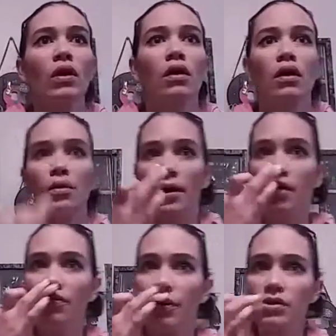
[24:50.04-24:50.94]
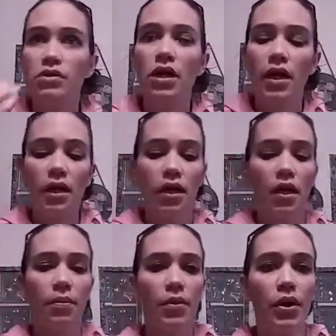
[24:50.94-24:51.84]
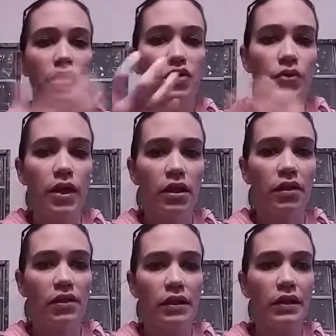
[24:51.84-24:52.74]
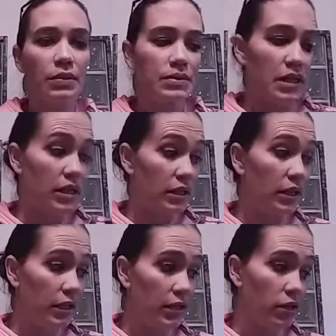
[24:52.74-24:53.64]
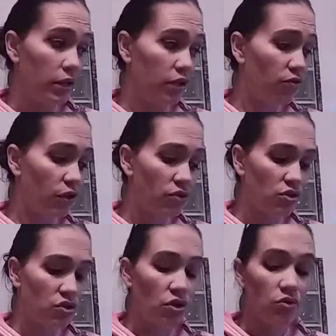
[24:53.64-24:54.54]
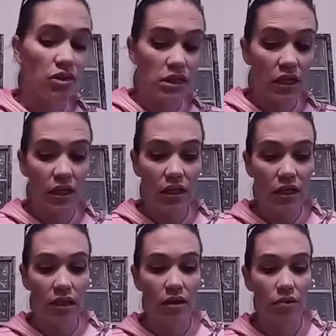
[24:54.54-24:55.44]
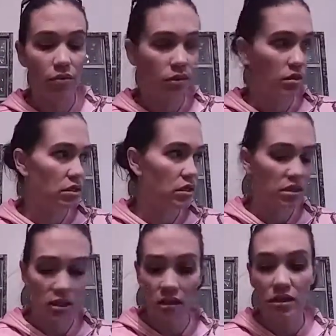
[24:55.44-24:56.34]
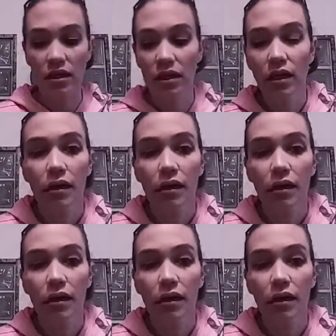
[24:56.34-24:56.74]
Now, when I first tried it, I put it directly on the lips, and it literally felt so sticky. It was disgusting.